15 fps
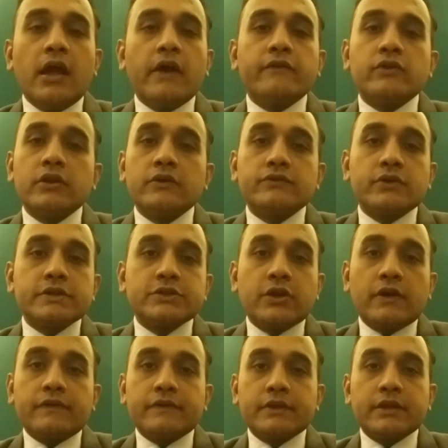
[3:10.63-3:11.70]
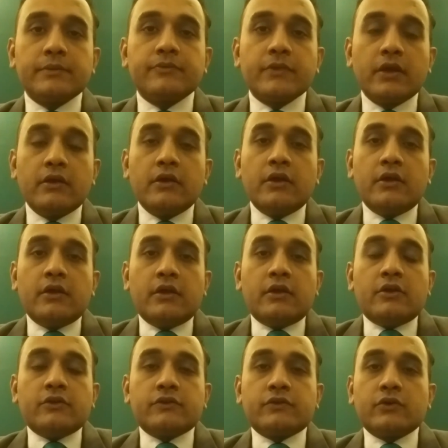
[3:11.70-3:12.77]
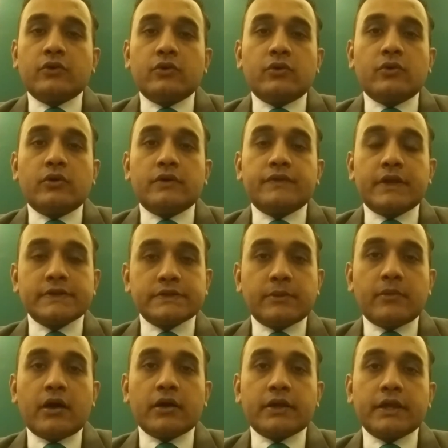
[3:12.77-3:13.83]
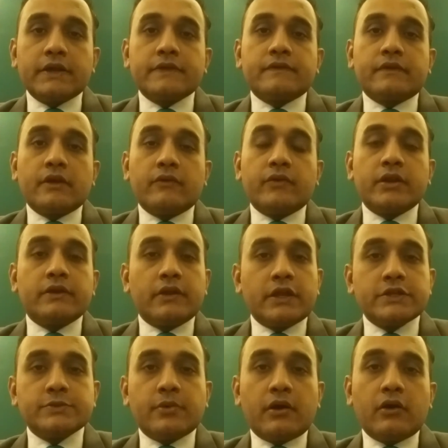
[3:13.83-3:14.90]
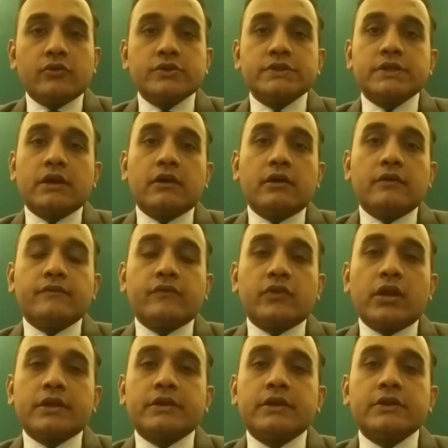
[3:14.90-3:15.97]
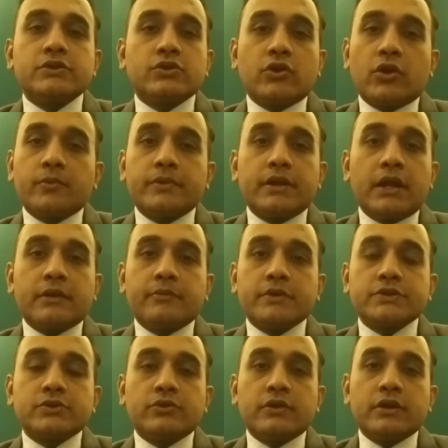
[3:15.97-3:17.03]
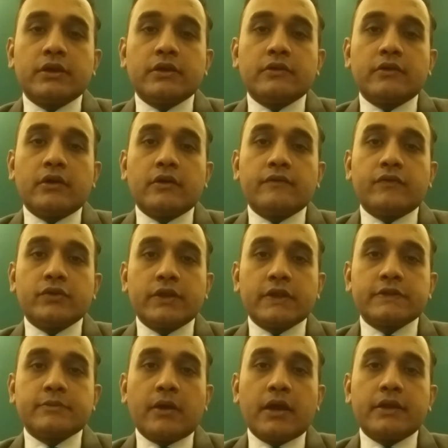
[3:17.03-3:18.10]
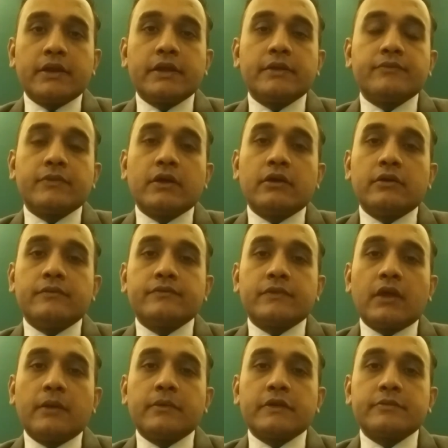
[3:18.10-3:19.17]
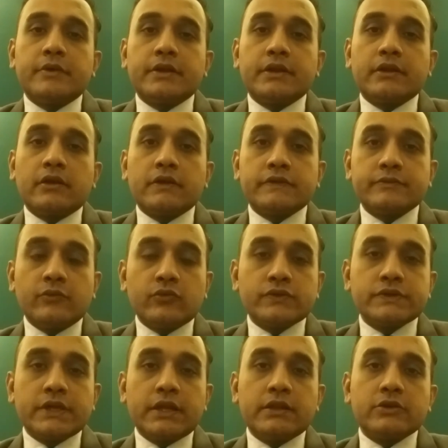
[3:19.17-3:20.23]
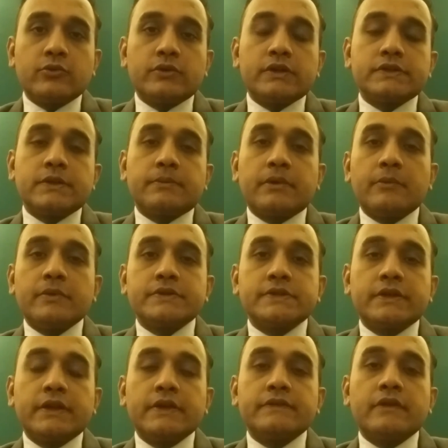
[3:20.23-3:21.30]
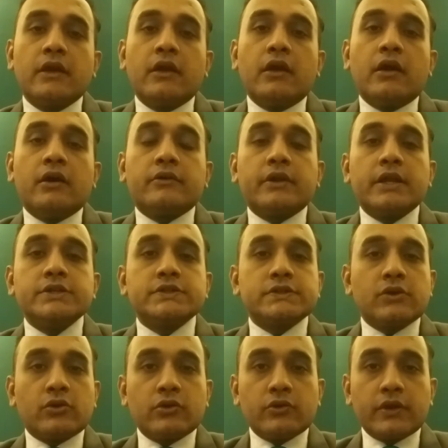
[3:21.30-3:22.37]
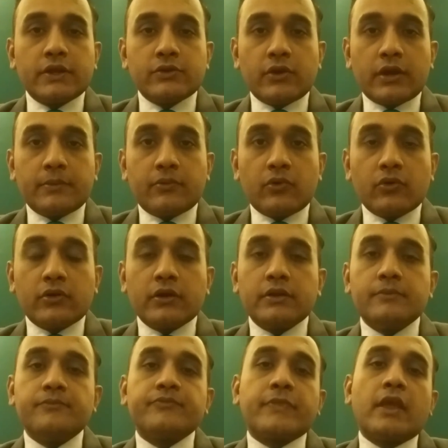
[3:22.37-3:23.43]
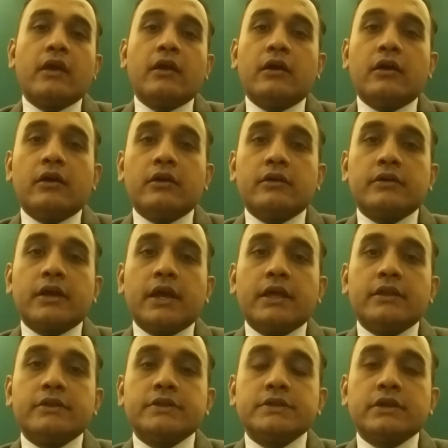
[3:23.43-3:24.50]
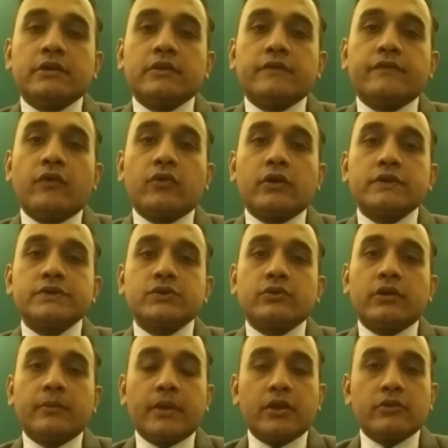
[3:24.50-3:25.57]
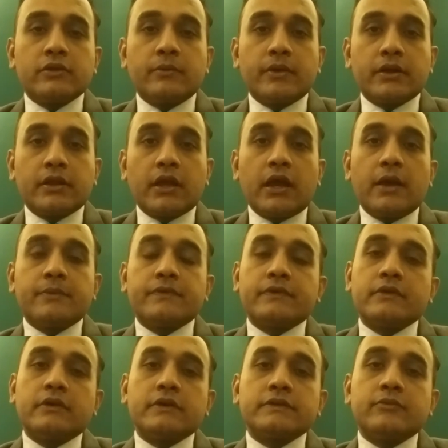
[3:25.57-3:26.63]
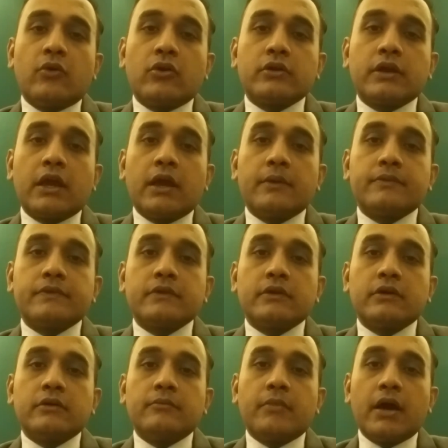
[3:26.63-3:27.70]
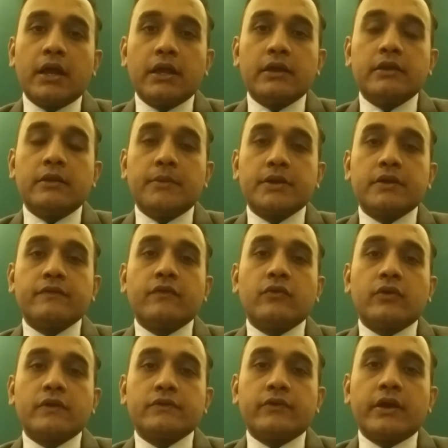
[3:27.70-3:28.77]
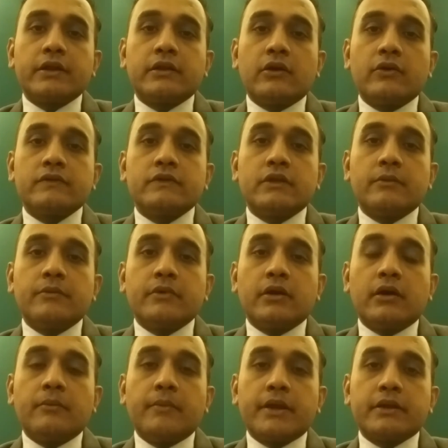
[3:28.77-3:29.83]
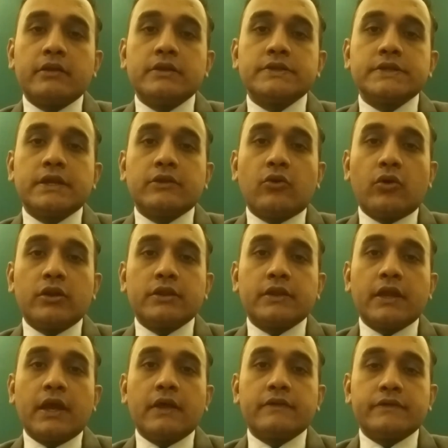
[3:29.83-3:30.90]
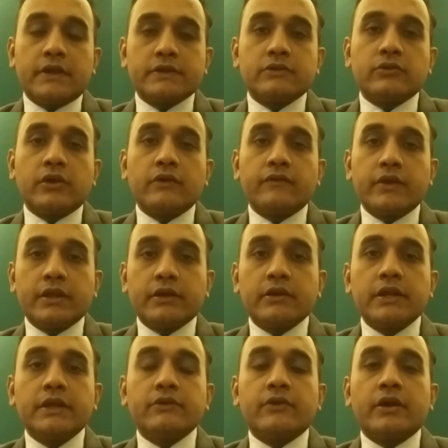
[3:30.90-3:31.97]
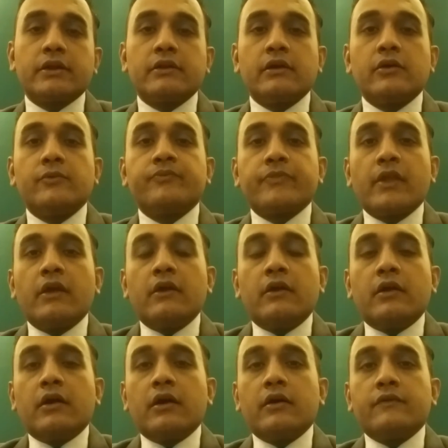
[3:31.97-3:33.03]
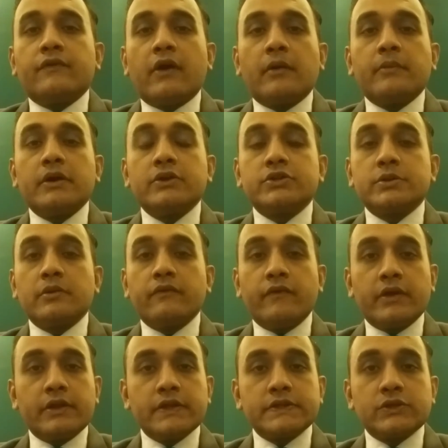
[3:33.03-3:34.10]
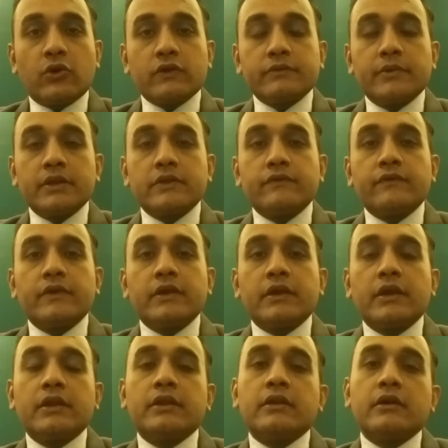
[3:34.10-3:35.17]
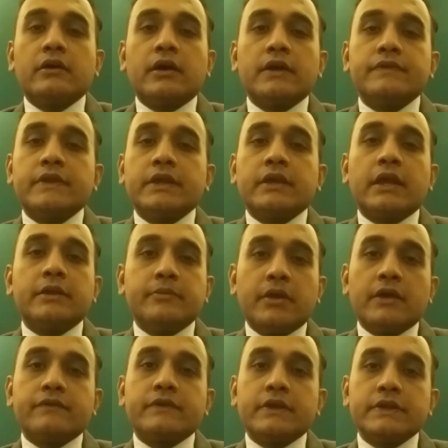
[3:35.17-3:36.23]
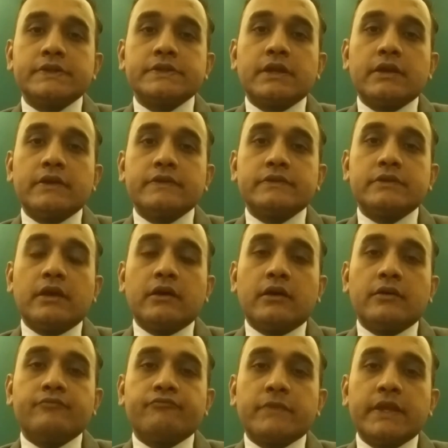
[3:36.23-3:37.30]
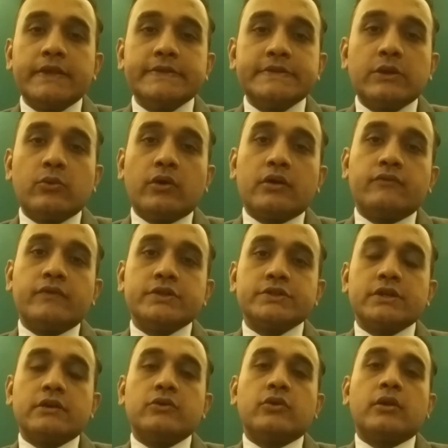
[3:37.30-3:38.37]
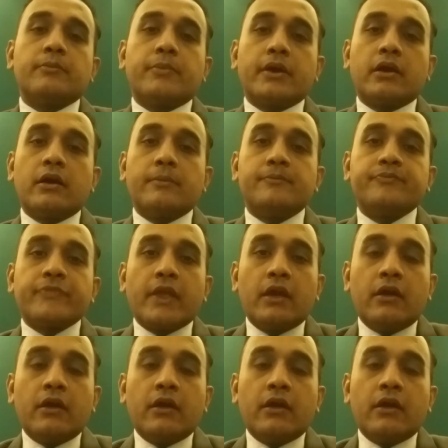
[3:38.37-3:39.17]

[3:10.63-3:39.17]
I would love to actually answer them. So that's the markets, very range bound. Volatility should not be that much today for the expiry. I'm expecting a smooth sail towards the September series. Range is not looking to get broken, and the focus should remain on the mid caps, small caps. My limited focus right now is in the metals and oil and gas. That's looking very clean right now. Pharma, you should be very stock specific, and I think NBFC is the easy one which you can pick up.